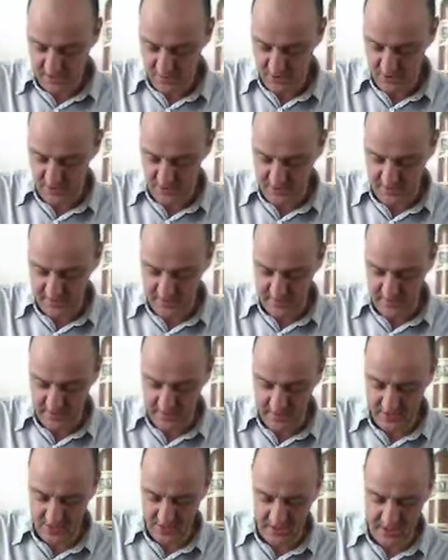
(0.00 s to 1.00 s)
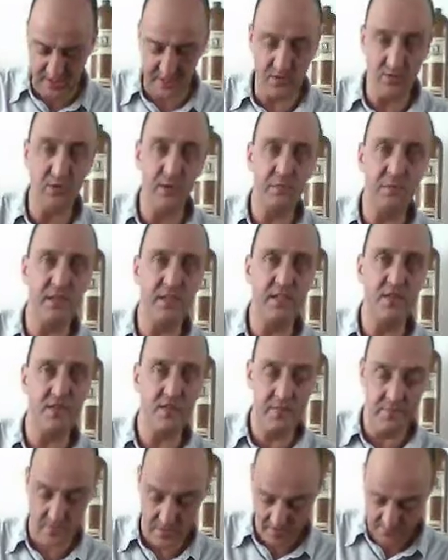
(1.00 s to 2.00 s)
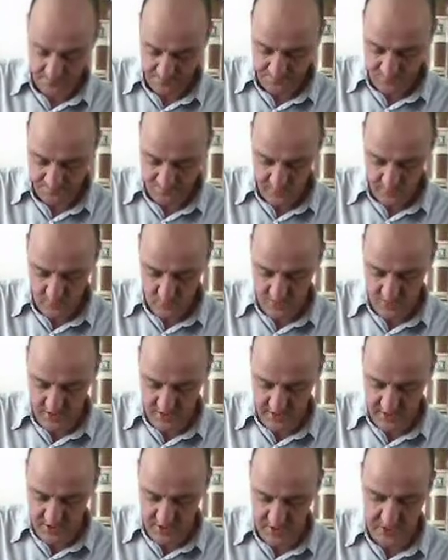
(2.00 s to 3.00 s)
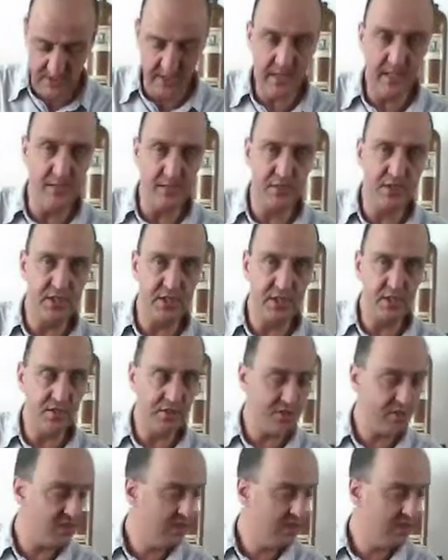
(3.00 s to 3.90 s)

So I decided to replace them with these EMGs.